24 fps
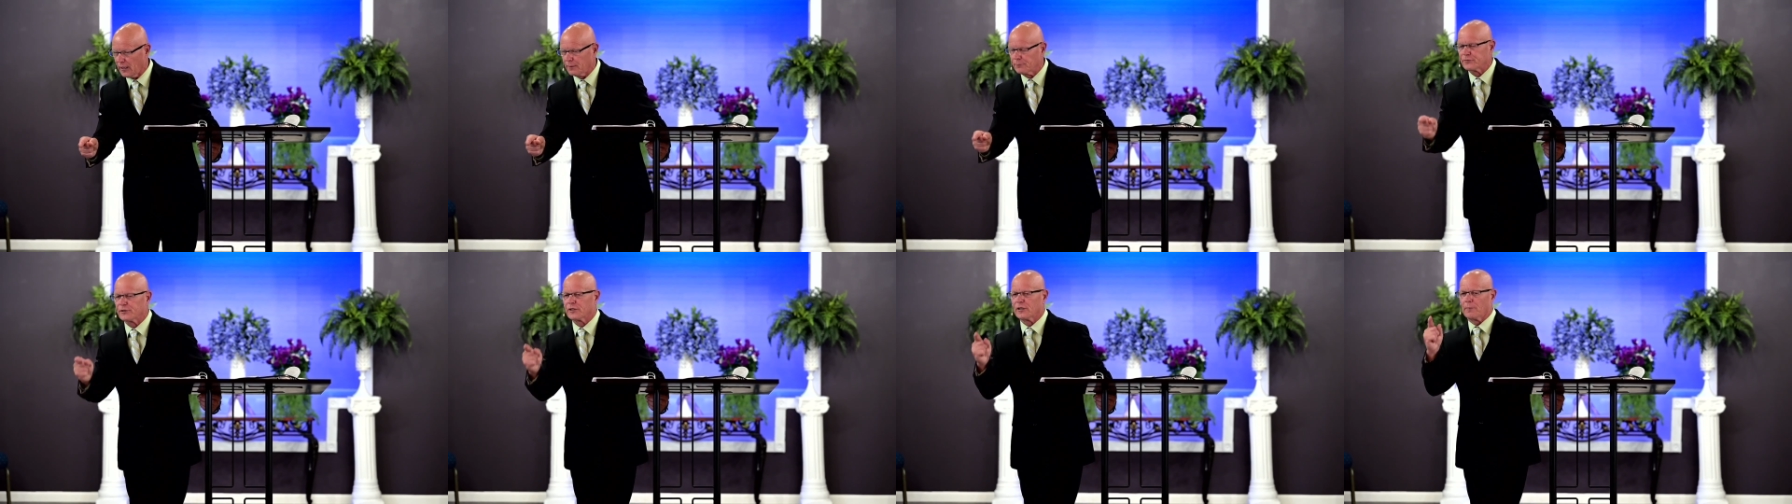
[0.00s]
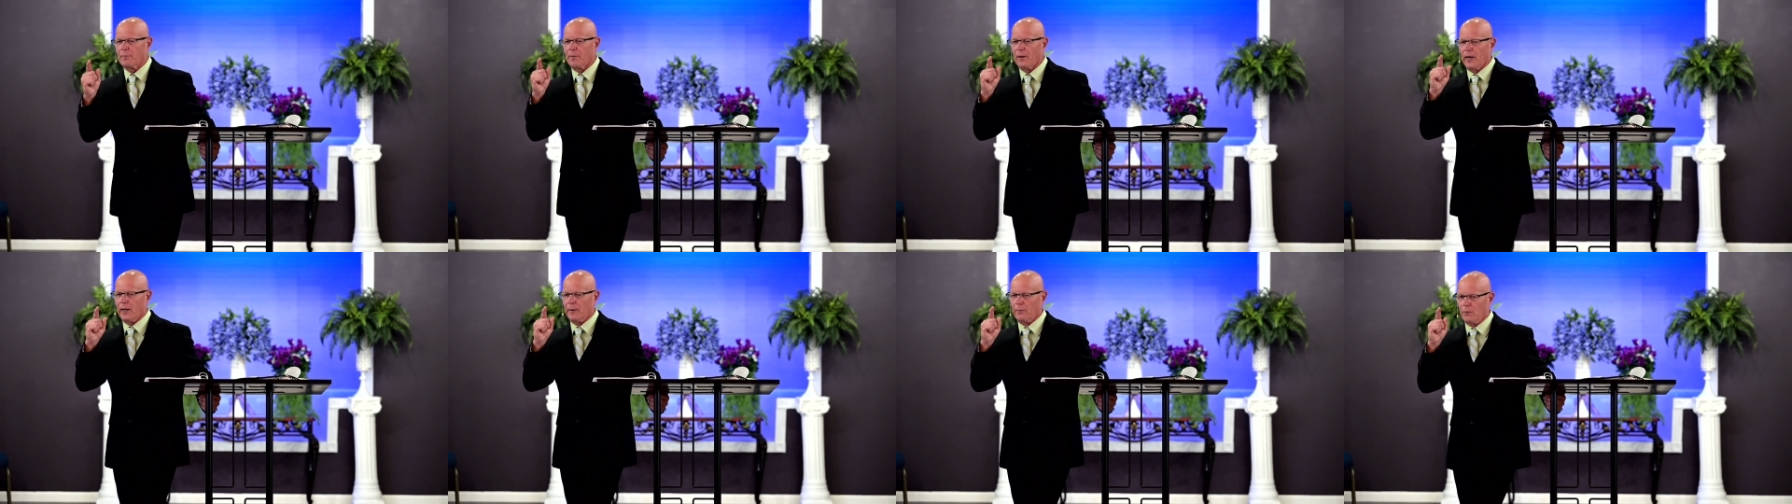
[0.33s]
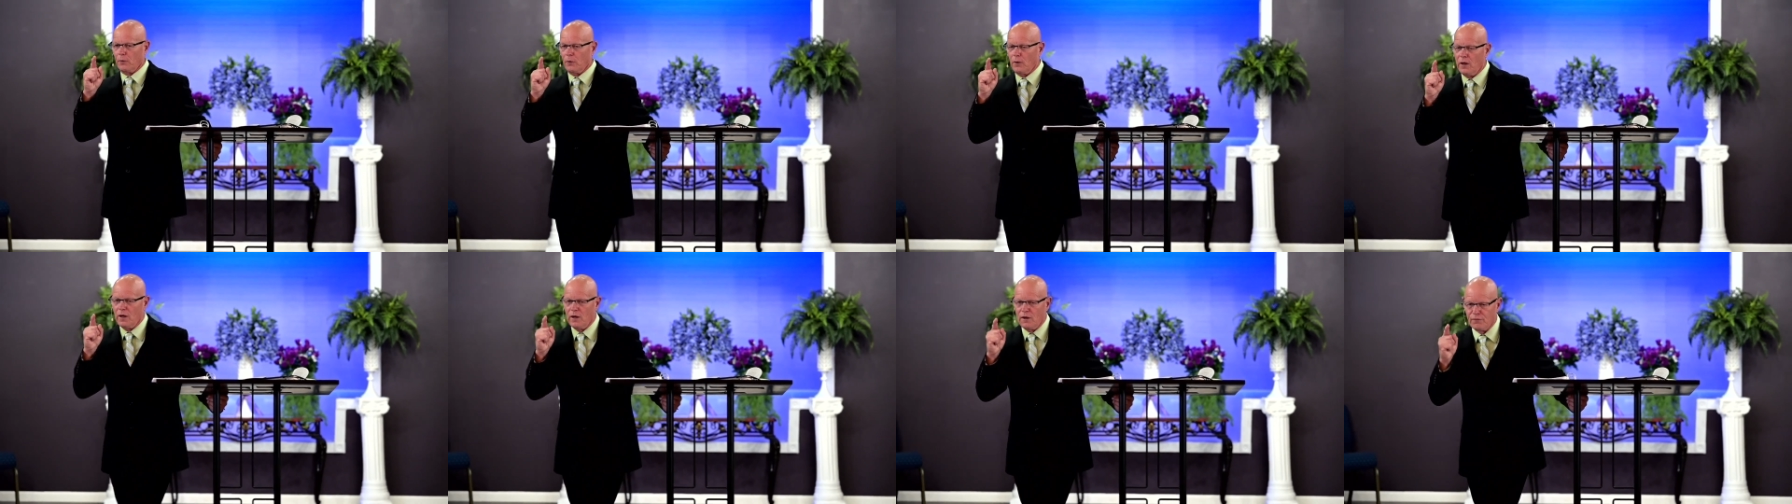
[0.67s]
in the Bible.
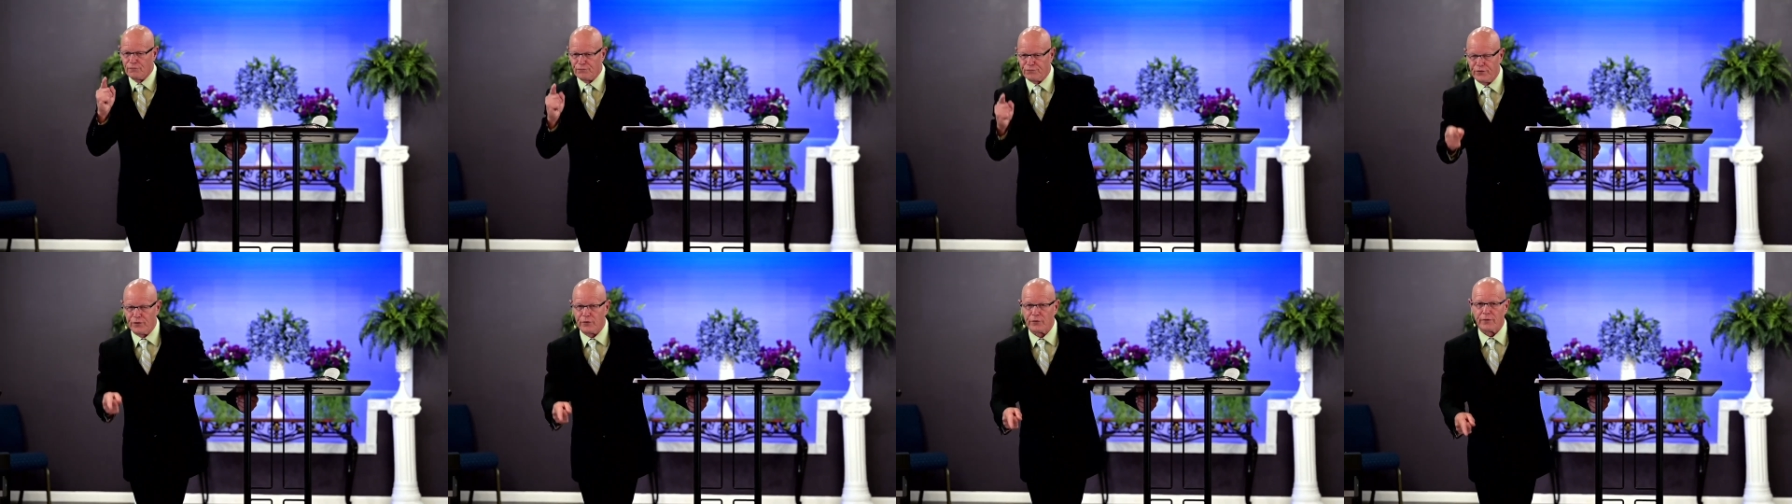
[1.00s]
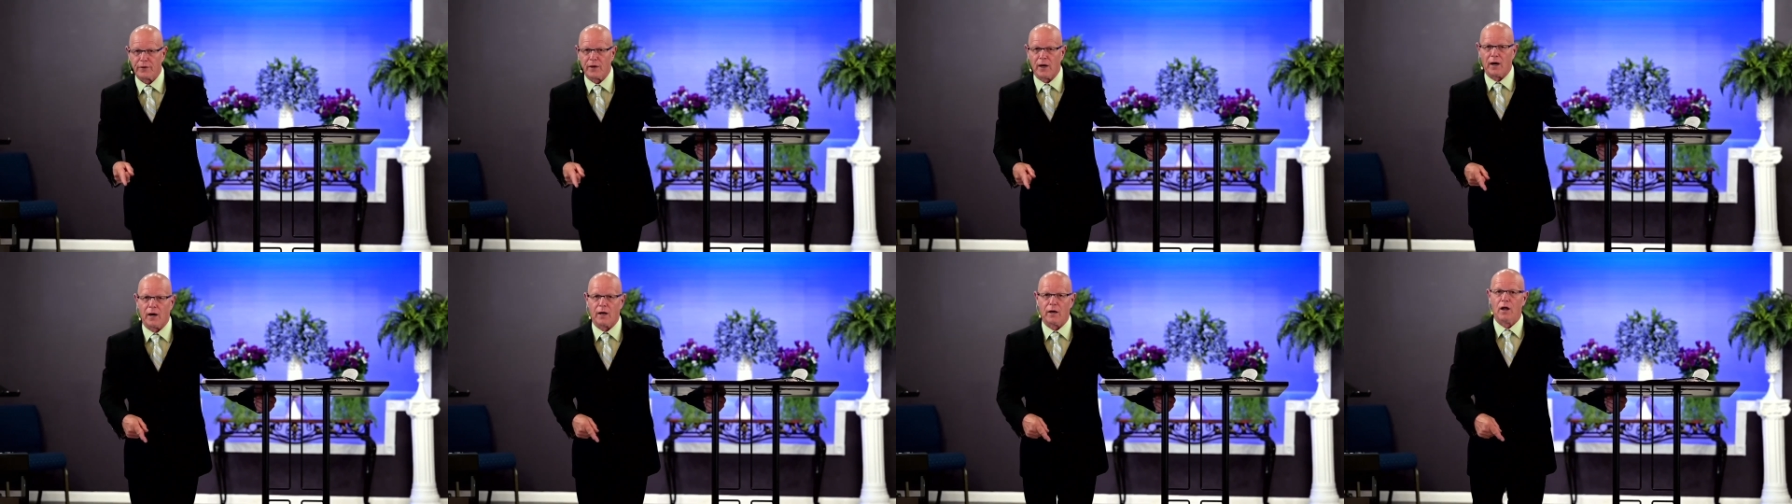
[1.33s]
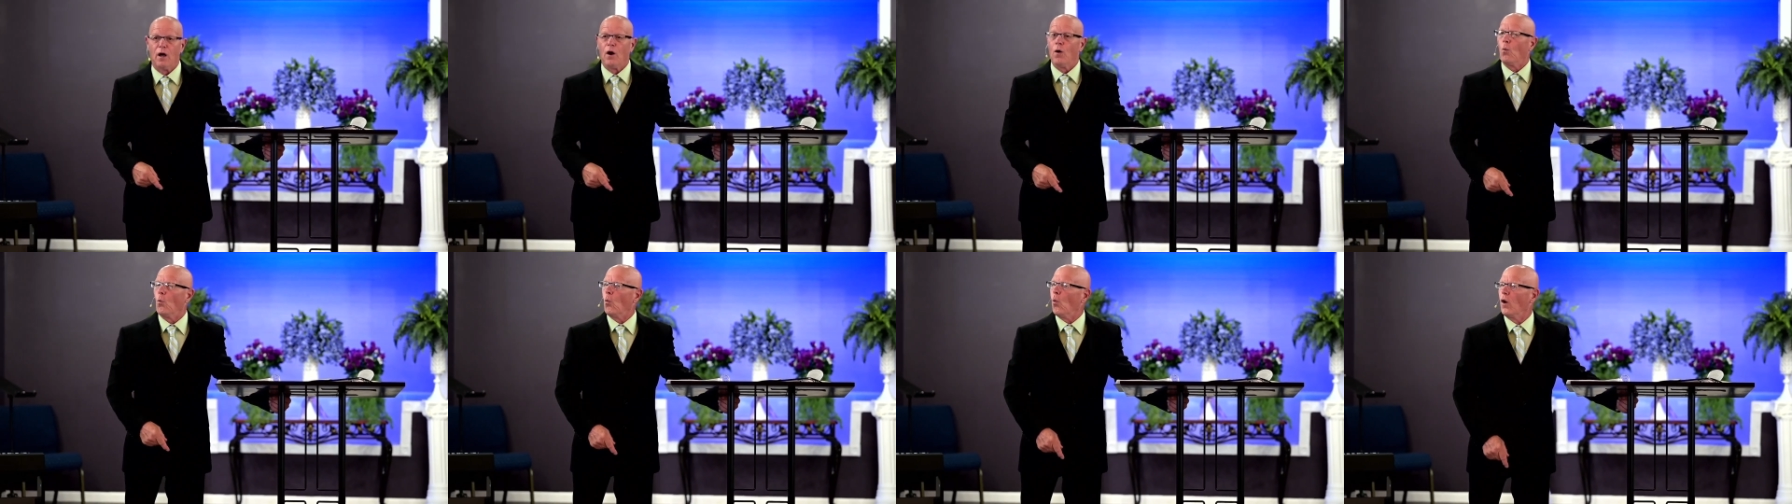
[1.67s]
Fear not.
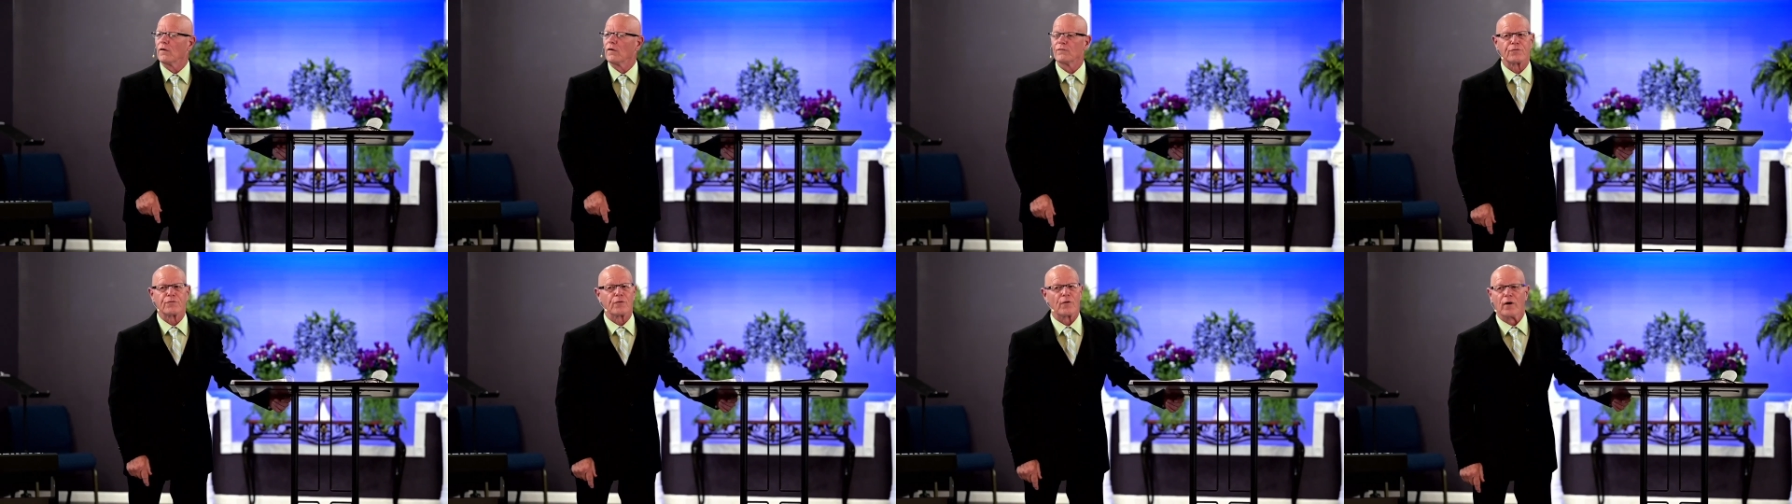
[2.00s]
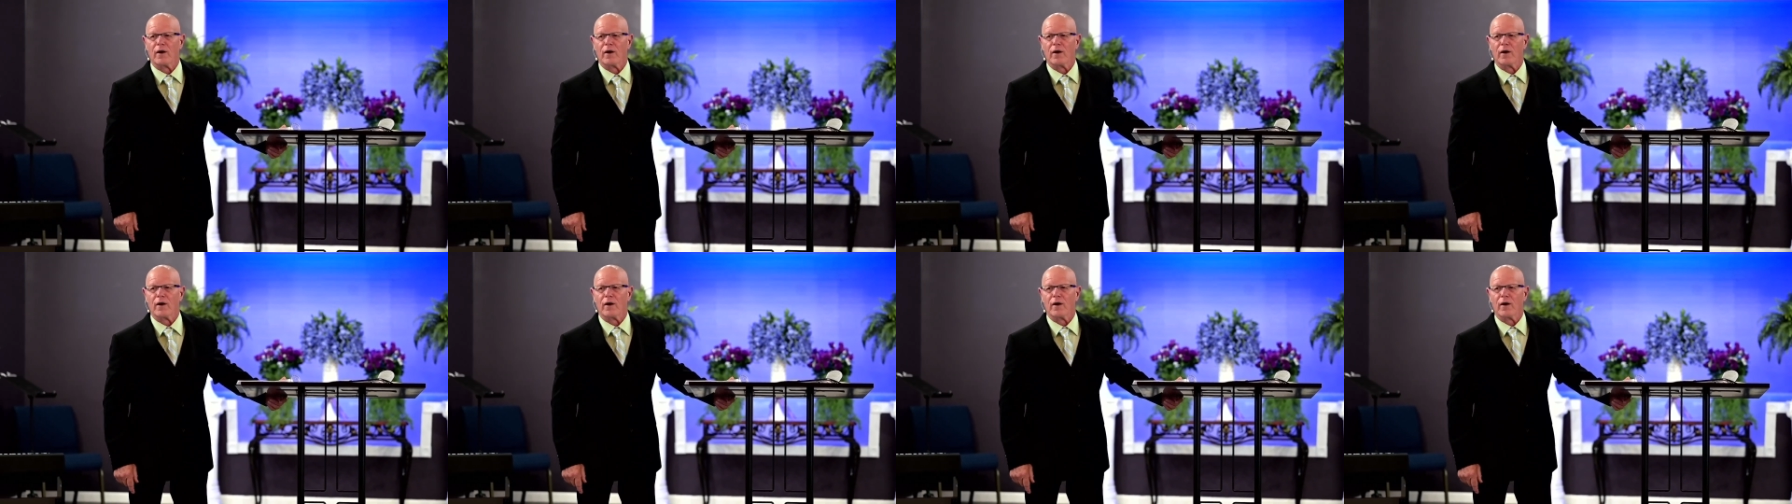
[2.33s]
One for